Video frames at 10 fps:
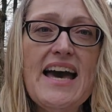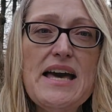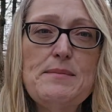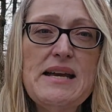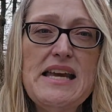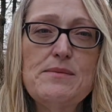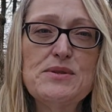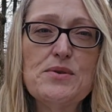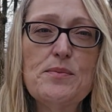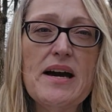Hi, my name
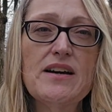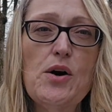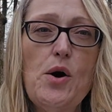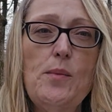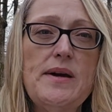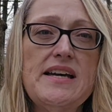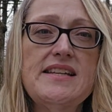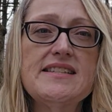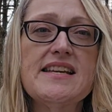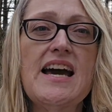is Rebecca
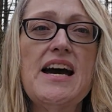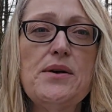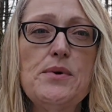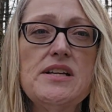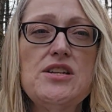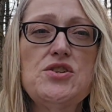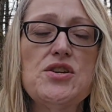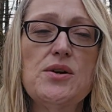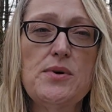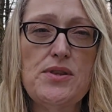Homans, and I wanted to
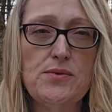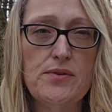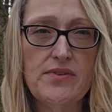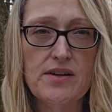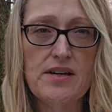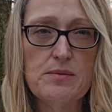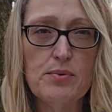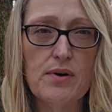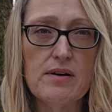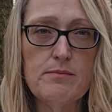share with you a very
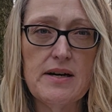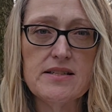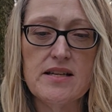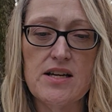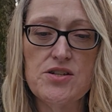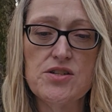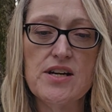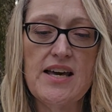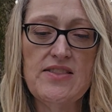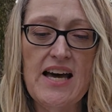important message,
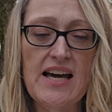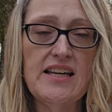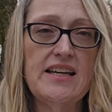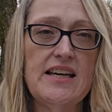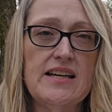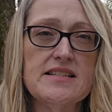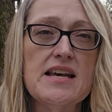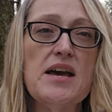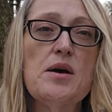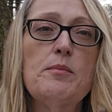and that is
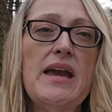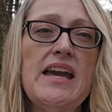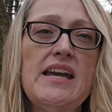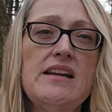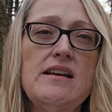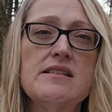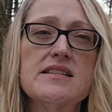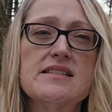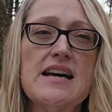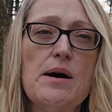pain
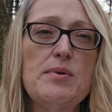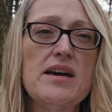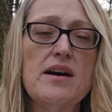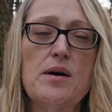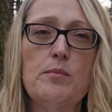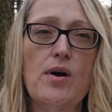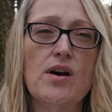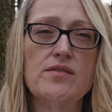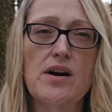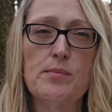does not become
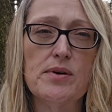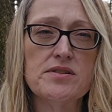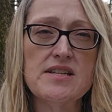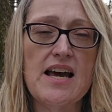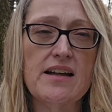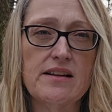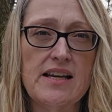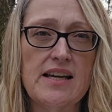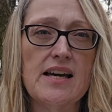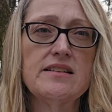part of our
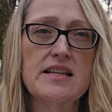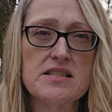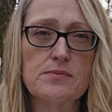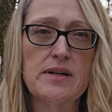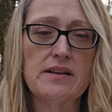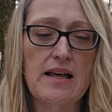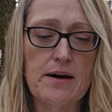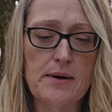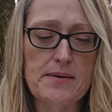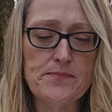personality unless we
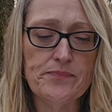allow it.